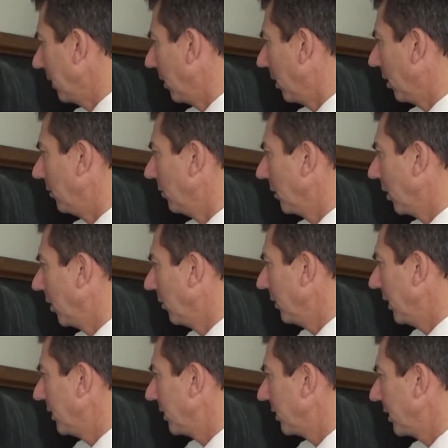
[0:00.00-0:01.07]

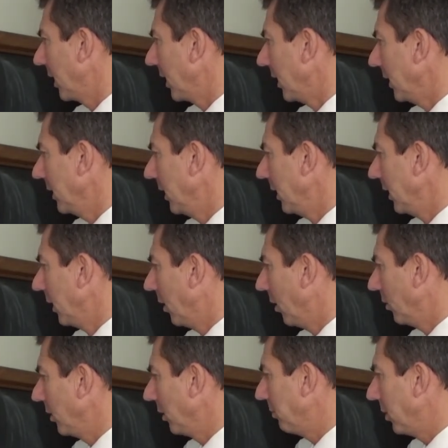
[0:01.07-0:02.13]
this side,
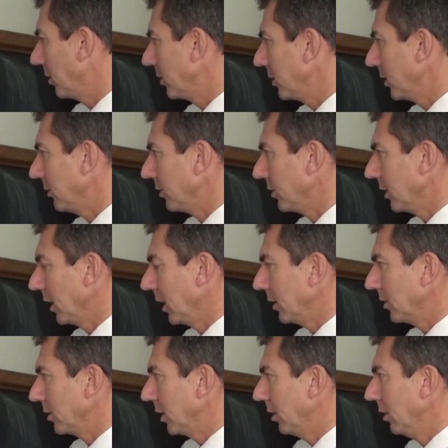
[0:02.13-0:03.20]
on the positive side.
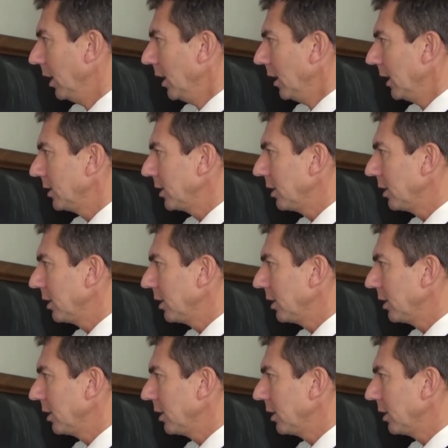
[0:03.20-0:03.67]
So let's